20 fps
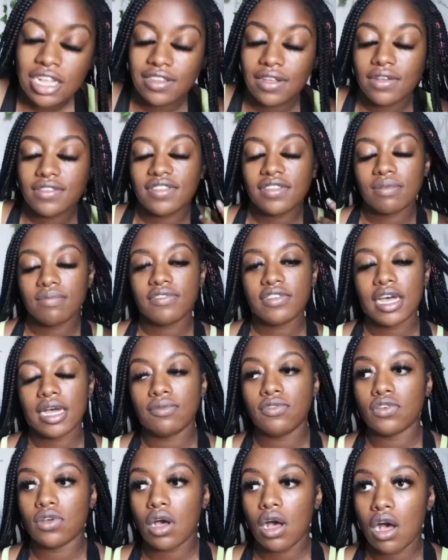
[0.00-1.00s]
So
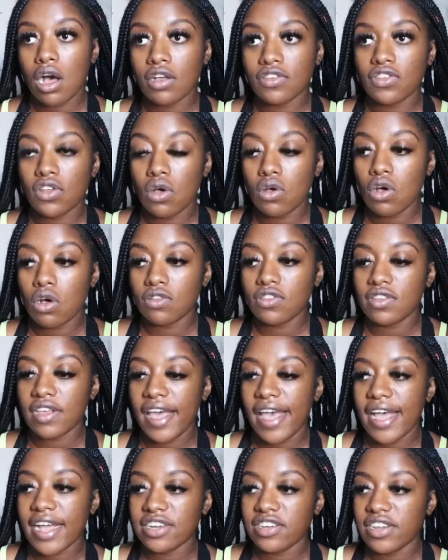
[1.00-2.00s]
sometimes you can also go to
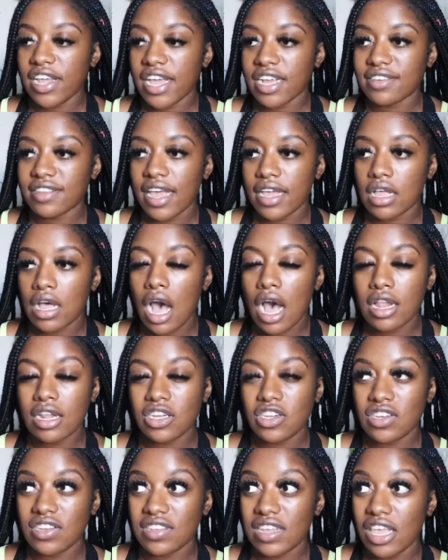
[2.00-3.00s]
hashtags like
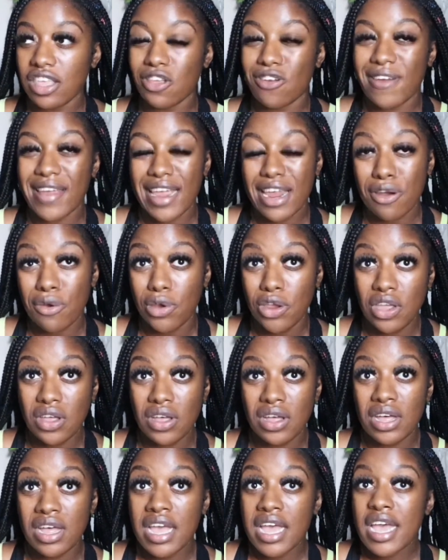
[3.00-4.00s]
colleges in your
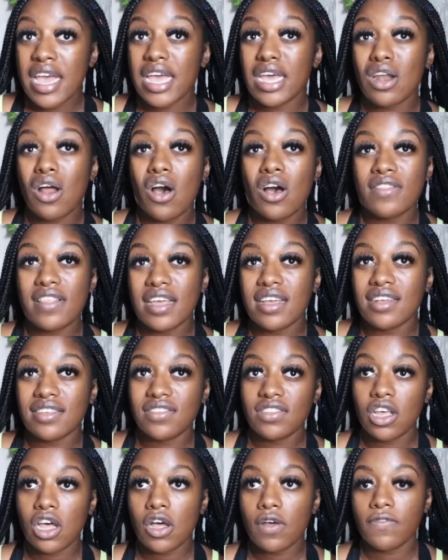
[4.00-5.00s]
area and all that good
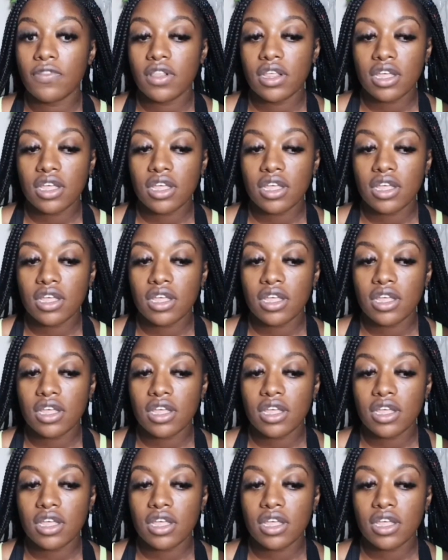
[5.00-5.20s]
stuff.